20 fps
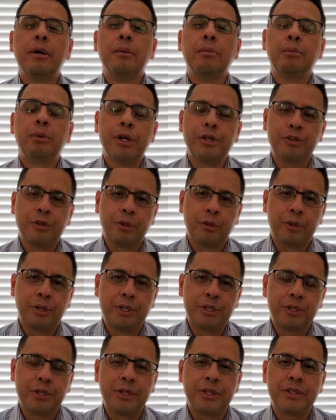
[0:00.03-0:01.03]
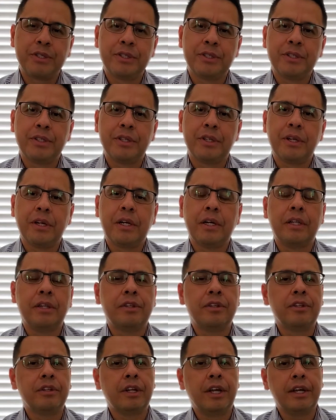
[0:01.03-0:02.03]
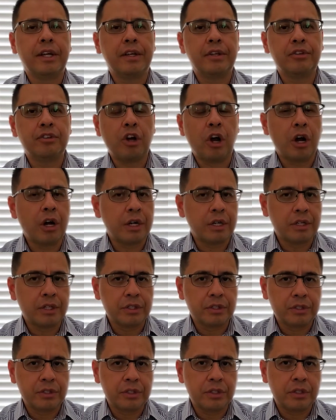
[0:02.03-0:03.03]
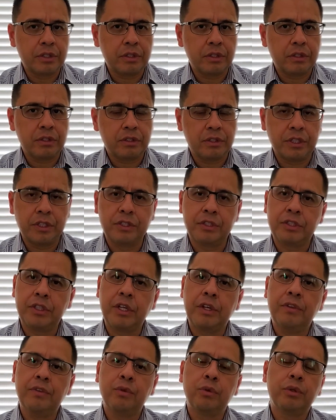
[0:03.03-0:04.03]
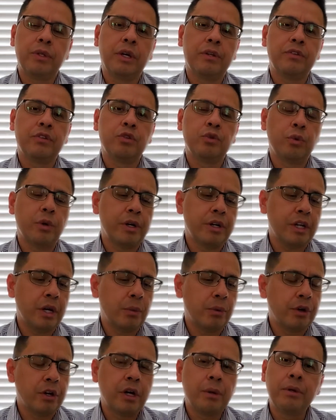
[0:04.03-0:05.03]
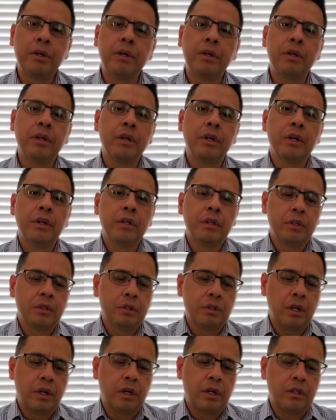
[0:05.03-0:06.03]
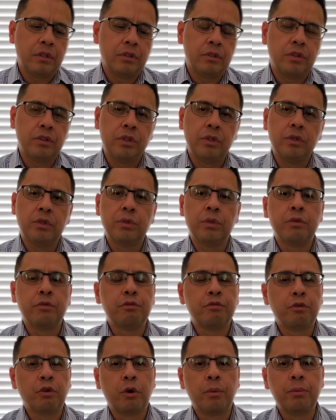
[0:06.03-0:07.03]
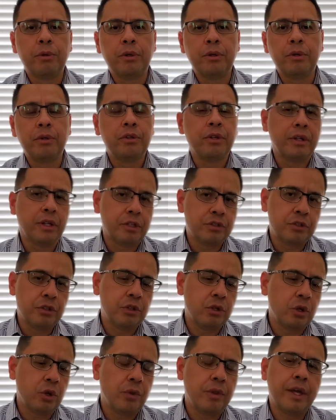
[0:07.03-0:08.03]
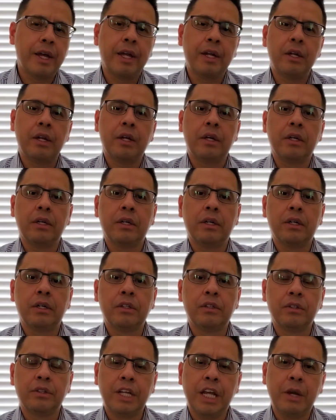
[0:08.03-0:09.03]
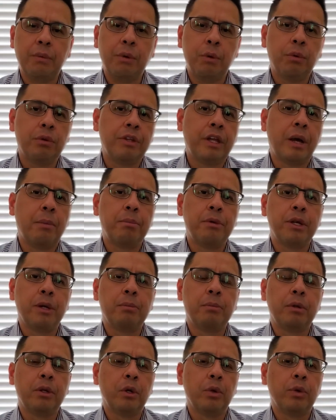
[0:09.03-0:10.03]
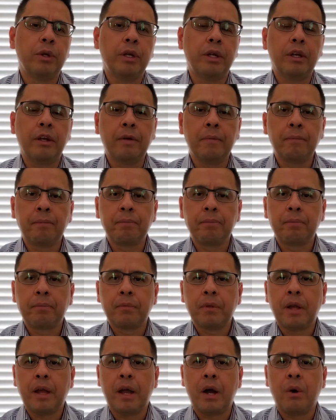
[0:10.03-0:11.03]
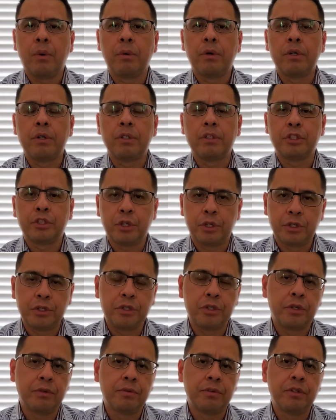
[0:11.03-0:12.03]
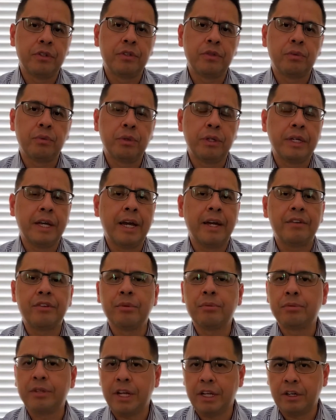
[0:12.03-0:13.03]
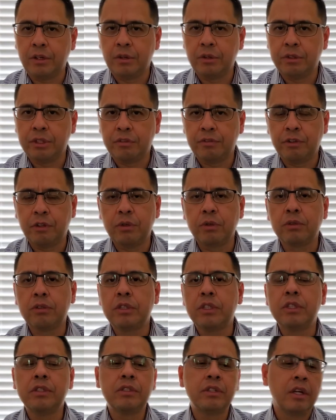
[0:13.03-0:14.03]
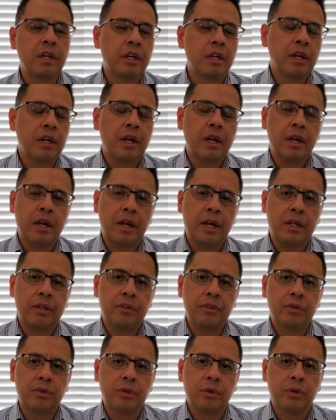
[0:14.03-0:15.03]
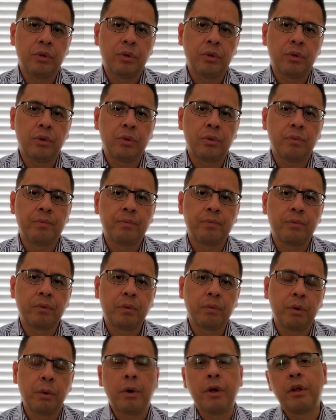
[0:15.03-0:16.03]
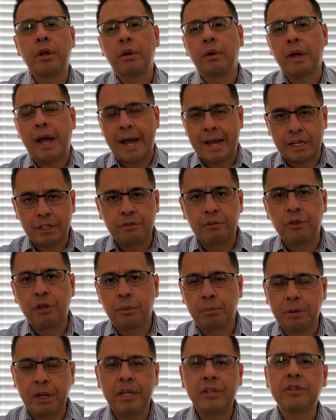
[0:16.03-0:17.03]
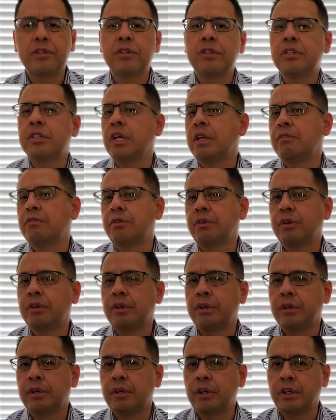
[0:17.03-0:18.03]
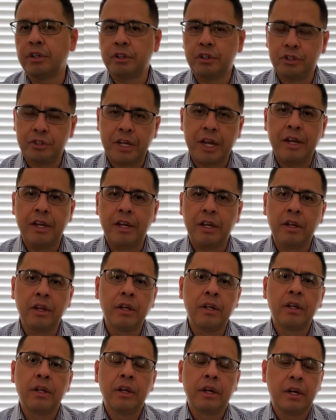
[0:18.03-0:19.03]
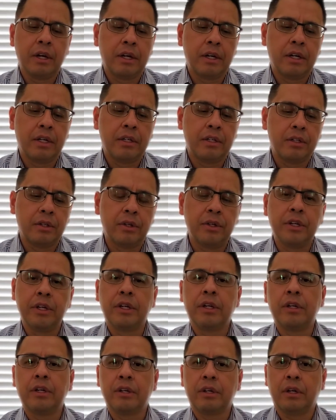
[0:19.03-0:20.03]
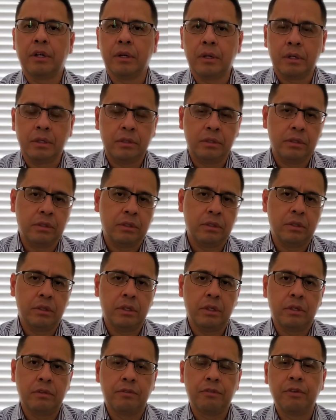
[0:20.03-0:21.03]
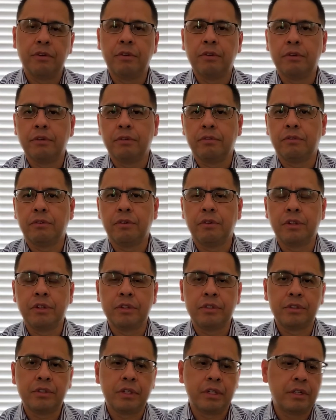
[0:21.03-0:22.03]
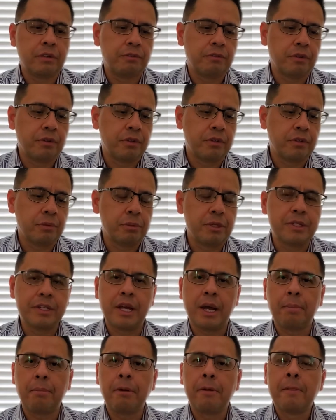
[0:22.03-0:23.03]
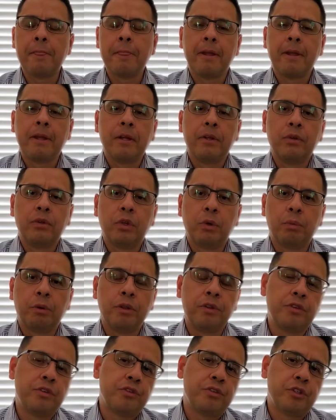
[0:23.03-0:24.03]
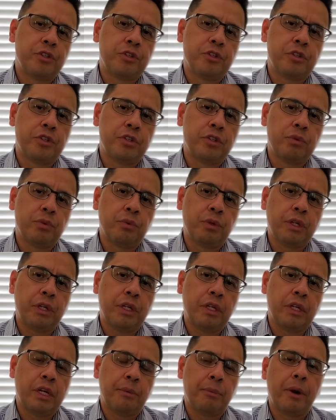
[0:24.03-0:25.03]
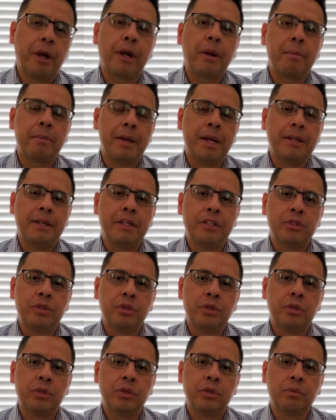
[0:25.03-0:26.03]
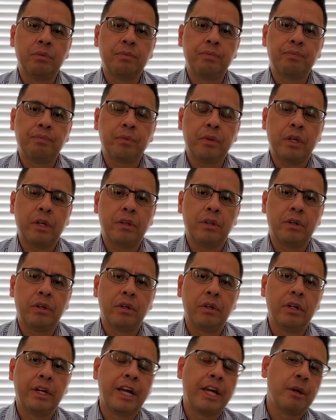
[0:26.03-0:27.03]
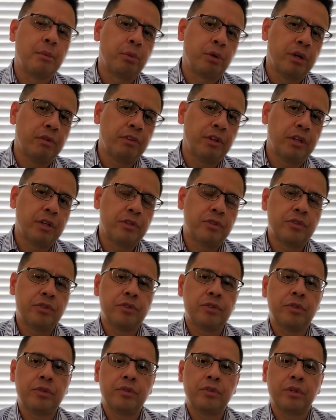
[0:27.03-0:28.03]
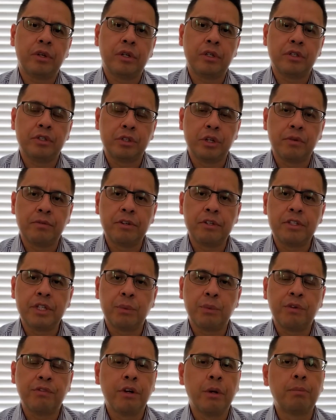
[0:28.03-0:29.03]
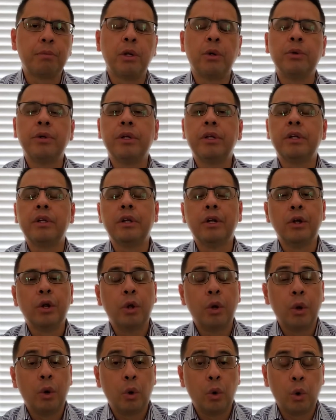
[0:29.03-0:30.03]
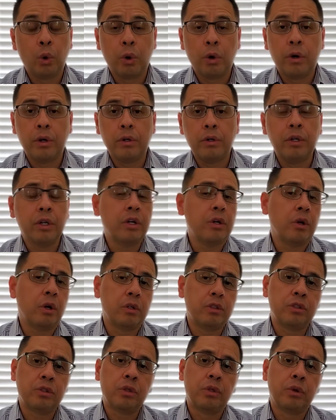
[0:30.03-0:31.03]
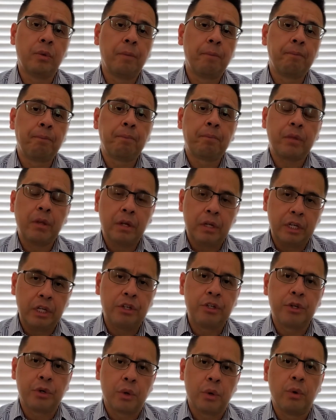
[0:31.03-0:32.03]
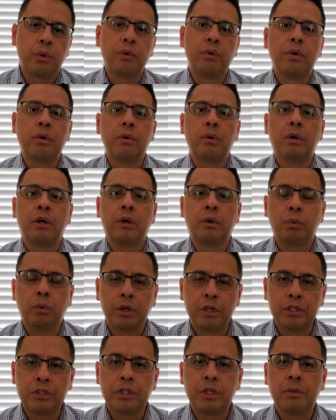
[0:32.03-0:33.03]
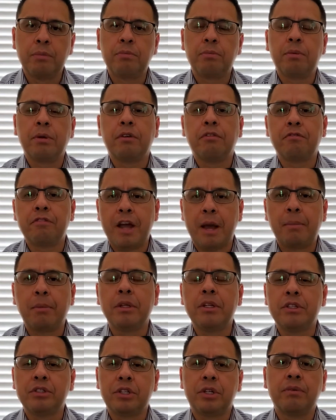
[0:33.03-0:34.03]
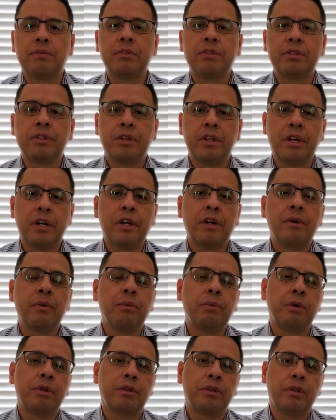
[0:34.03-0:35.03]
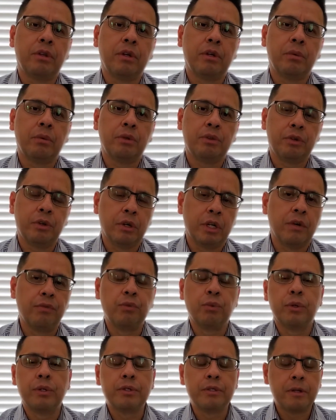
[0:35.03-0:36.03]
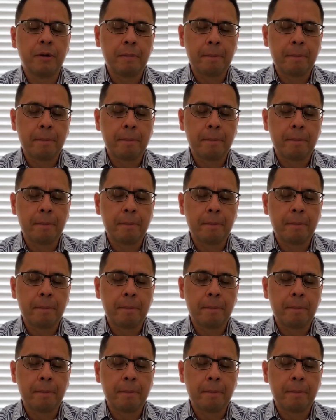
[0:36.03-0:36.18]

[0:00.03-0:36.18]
Praise the Lord, Church. Uh, today is August 16th, 2020, and we're coming uh, to you to inform you to let you know that uh, today we will not be uploading our church service. We had some technical difficulties, and so we want to ask for your patience and for your understanding uh, during uh, uh, for for this for this mishap. So, brothers and sisters, we recommend that you either look at a previous service that we've uploaded or you can also lead your own uh, worship uh, family service there with, uh, with your loved ones.